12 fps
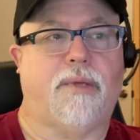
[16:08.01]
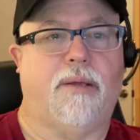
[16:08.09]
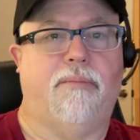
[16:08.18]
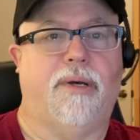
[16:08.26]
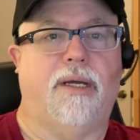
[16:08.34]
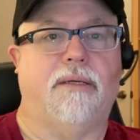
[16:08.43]

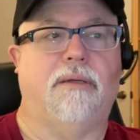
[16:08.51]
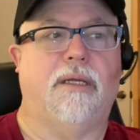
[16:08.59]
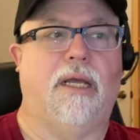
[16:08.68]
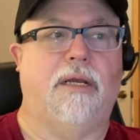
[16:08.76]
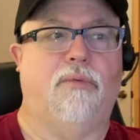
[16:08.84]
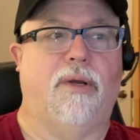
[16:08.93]
but
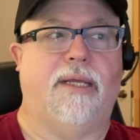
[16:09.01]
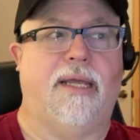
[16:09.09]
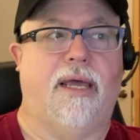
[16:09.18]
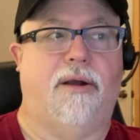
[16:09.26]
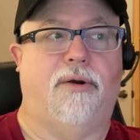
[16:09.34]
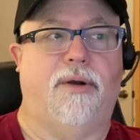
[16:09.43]
it really
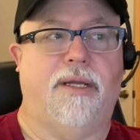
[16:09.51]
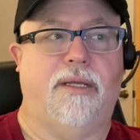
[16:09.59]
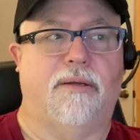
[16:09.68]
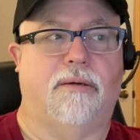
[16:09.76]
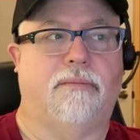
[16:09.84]
can't hurt either.